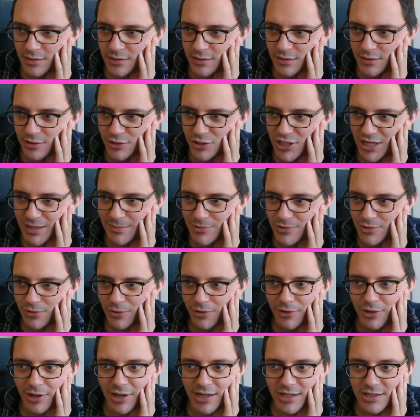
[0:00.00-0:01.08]
the shape's not
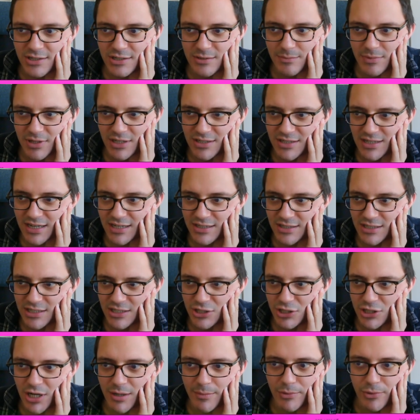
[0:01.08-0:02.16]
nice because it has these
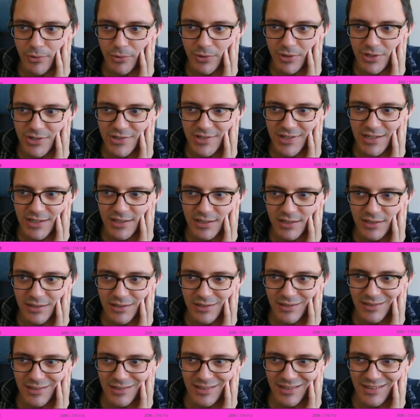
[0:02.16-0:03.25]
sharp corners in.
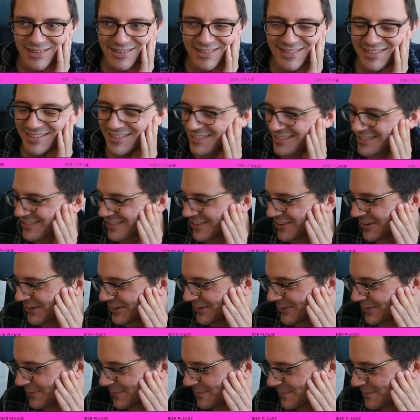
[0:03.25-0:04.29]
So